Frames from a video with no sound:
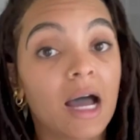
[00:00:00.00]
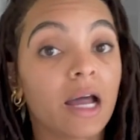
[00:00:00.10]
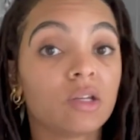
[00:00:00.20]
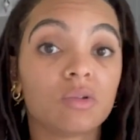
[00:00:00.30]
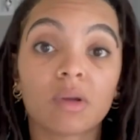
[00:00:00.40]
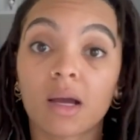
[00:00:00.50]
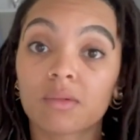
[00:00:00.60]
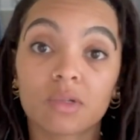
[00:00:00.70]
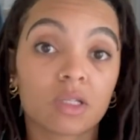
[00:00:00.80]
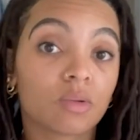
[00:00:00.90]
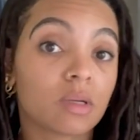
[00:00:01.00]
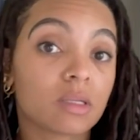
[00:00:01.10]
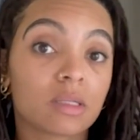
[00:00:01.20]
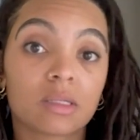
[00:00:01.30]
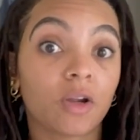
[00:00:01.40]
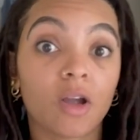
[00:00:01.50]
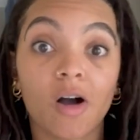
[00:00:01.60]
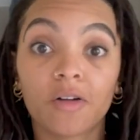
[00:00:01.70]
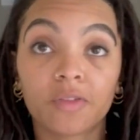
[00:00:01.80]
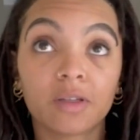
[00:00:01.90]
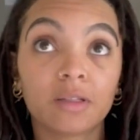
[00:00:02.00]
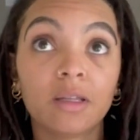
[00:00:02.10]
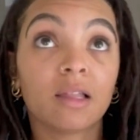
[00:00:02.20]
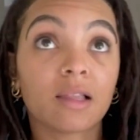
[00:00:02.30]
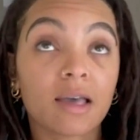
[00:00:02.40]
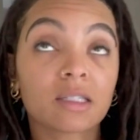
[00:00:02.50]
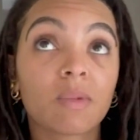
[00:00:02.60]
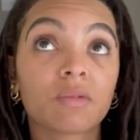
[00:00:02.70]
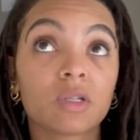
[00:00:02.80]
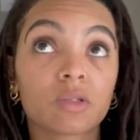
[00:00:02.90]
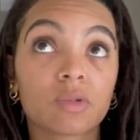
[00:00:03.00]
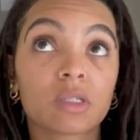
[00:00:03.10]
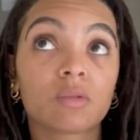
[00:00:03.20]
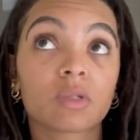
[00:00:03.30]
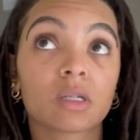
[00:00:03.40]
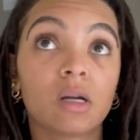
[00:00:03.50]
I do not retwist very often. The last time I retwisted was a